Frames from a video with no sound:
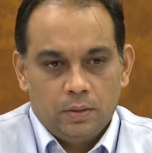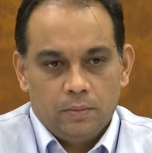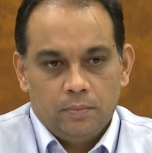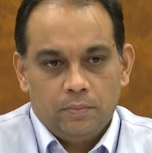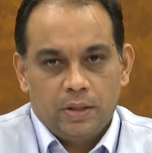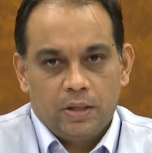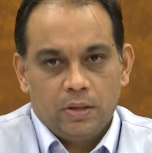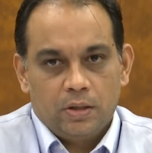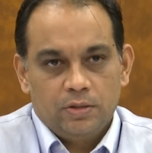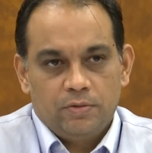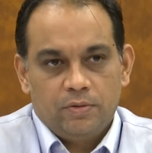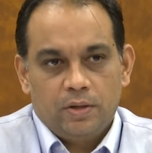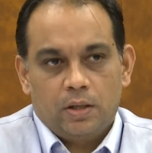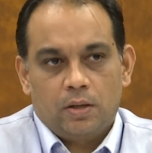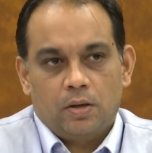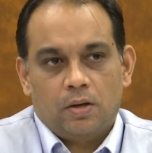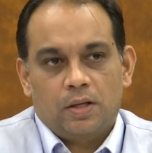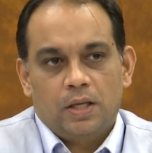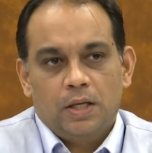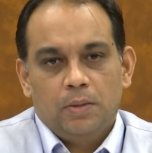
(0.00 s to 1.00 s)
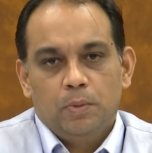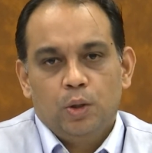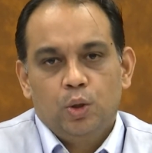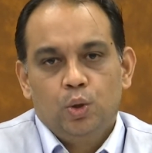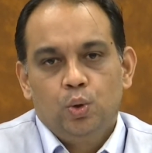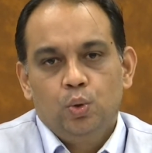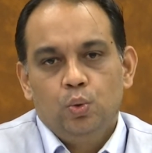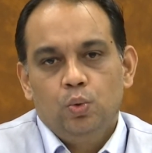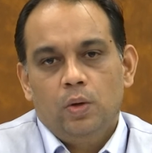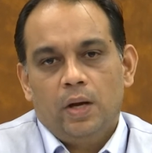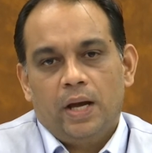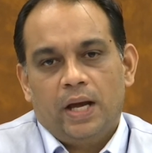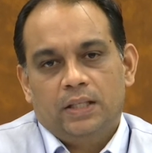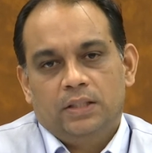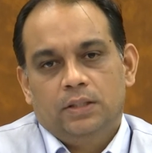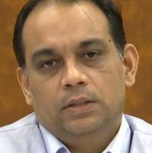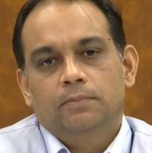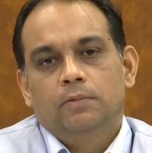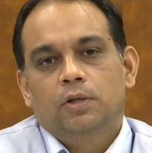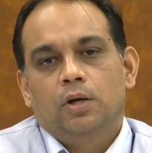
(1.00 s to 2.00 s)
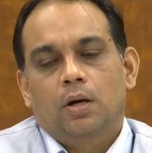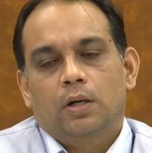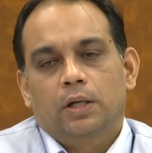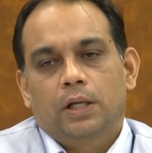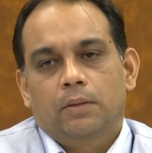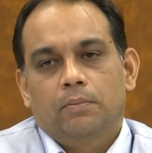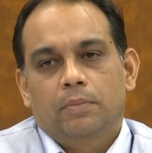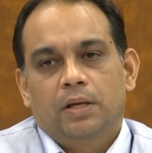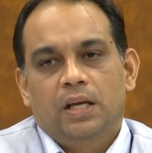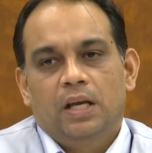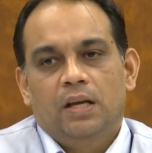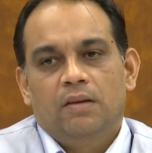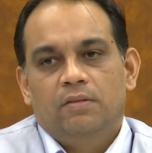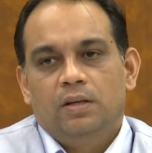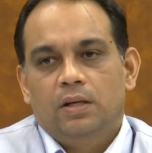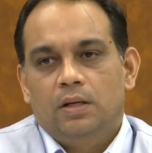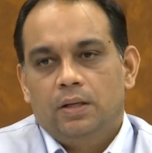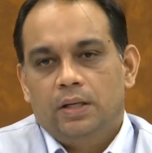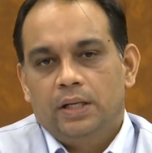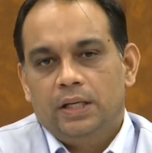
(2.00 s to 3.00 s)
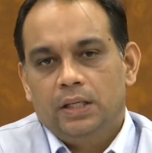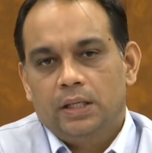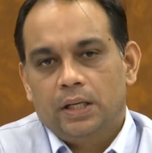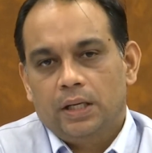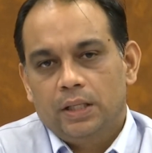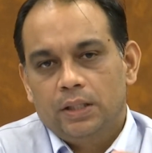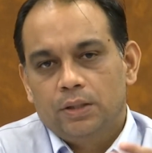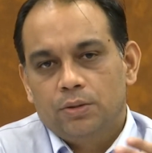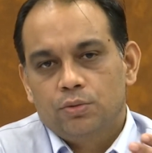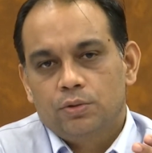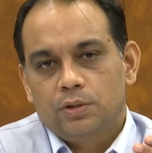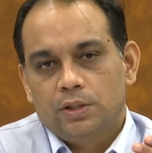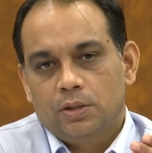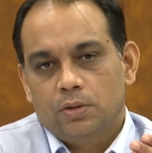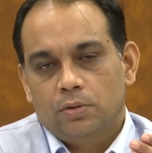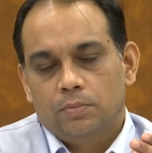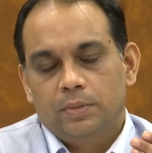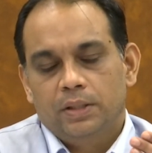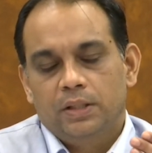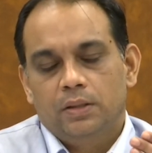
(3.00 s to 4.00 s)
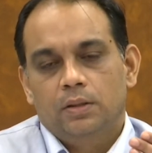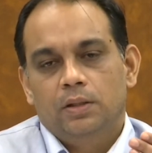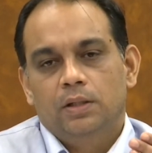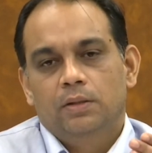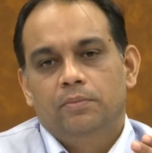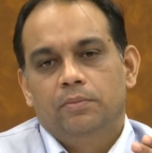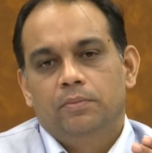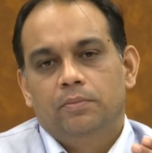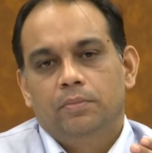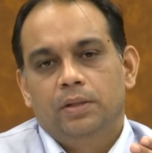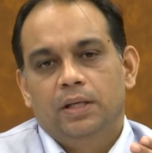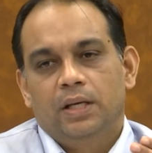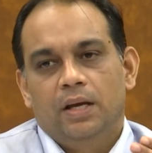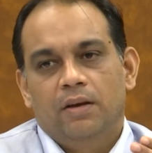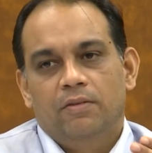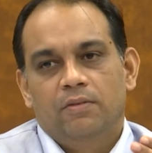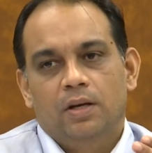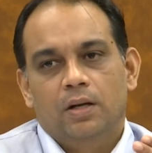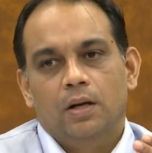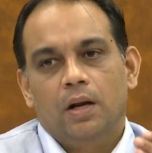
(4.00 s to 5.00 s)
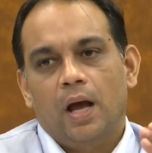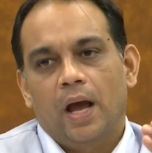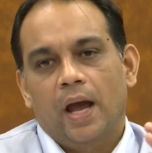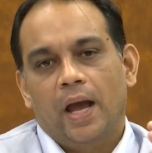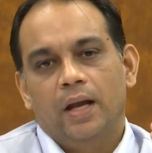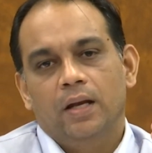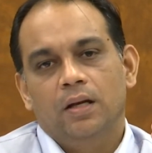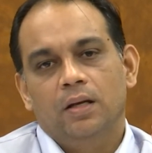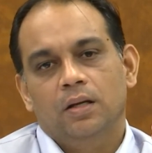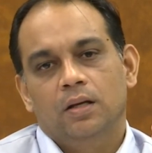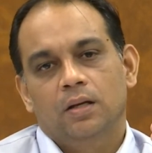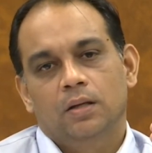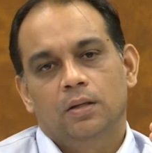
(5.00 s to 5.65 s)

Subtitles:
because we are talking about two asymptotic behavior, d tending to 0 behavior and